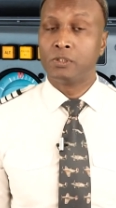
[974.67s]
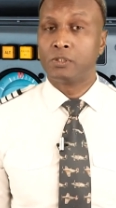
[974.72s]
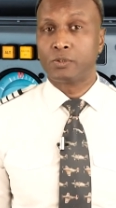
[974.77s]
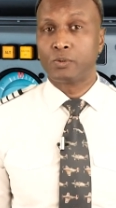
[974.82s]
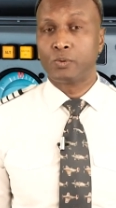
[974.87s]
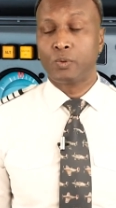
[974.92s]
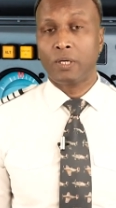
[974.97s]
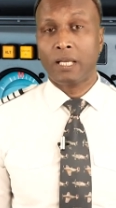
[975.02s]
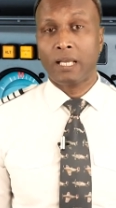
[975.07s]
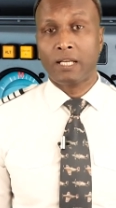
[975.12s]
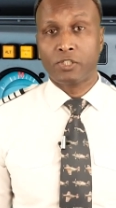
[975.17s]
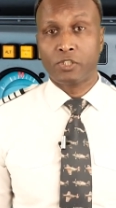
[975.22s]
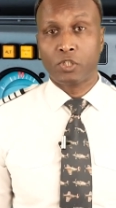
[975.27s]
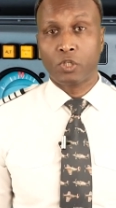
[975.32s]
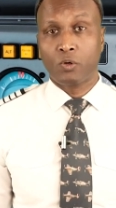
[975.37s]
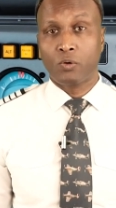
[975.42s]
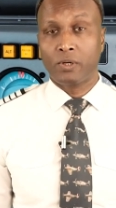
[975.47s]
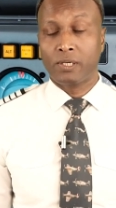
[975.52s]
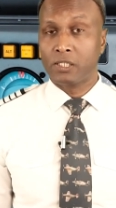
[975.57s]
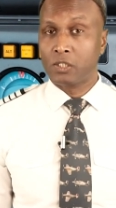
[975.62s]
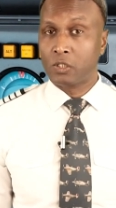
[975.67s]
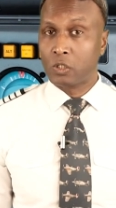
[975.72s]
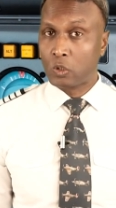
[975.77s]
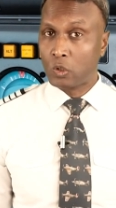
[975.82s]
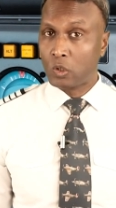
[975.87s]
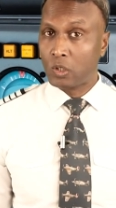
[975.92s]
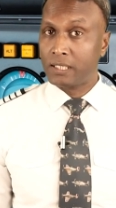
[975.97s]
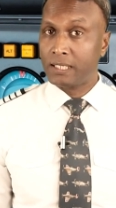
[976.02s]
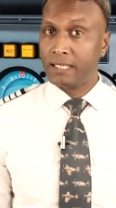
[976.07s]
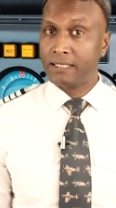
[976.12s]
to ensuring
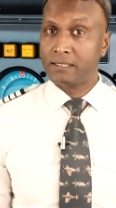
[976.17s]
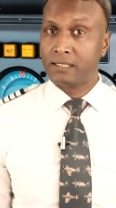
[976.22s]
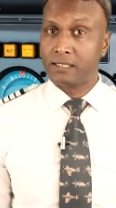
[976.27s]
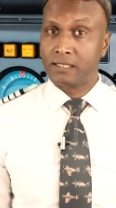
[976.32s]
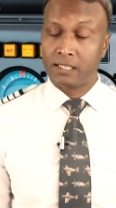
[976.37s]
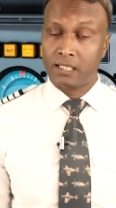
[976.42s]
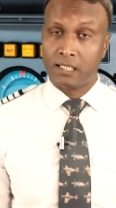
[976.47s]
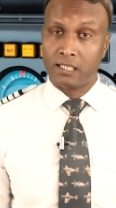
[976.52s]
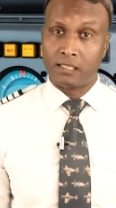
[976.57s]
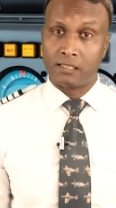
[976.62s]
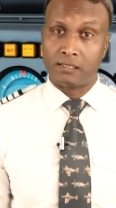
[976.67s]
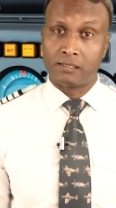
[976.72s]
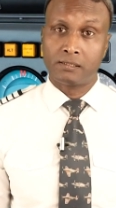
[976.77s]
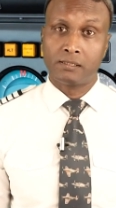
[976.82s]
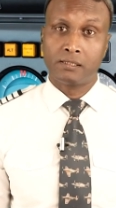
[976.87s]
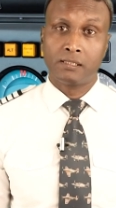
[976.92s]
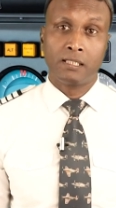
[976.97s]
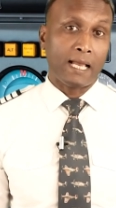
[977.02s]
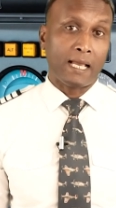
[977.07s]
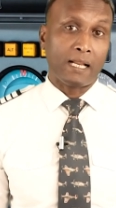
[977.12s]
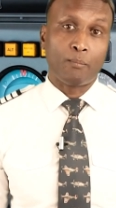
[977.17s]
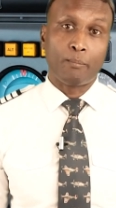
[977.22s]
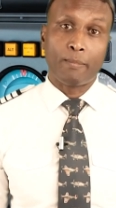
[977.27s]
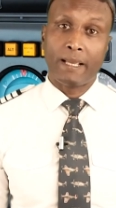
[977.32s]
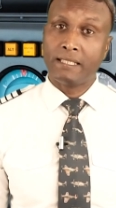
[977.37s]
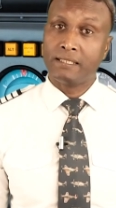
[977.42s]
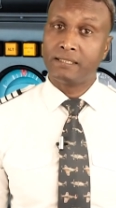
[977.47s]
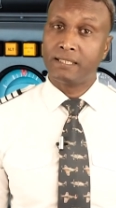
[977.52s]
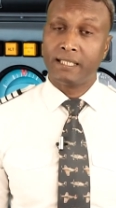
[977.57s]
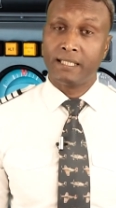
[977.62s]
coordinated turns and
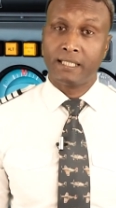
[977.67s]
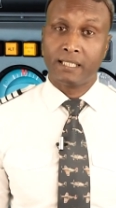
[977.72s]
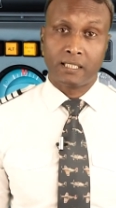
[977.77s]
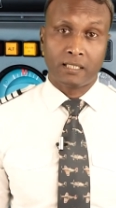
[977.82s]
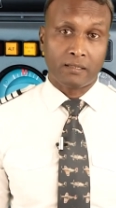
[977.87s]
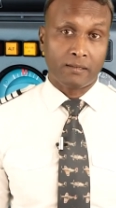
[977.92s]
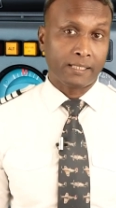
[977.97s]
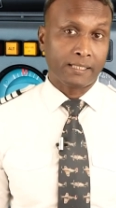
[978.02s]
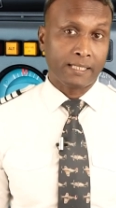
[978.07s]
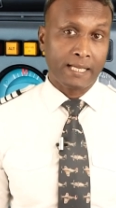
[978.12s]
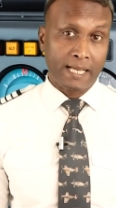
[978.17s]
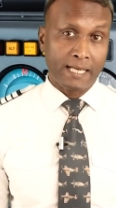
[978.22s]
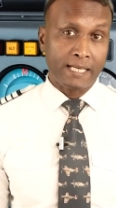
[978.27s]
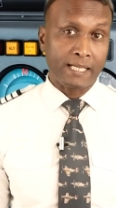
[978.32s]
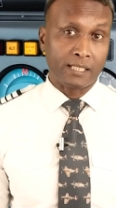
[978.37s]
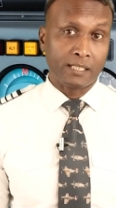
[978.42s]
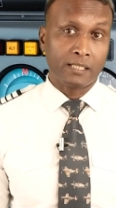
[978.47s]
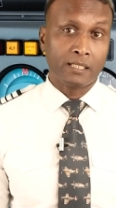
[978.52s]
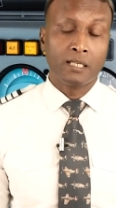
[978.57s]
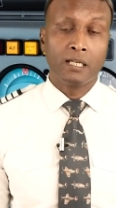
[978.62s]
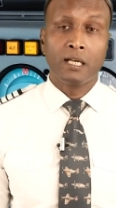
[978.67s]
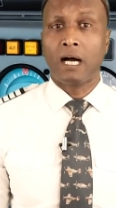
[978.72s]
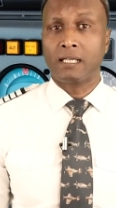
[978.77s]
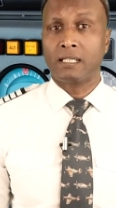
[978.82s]
maintaining correct heading,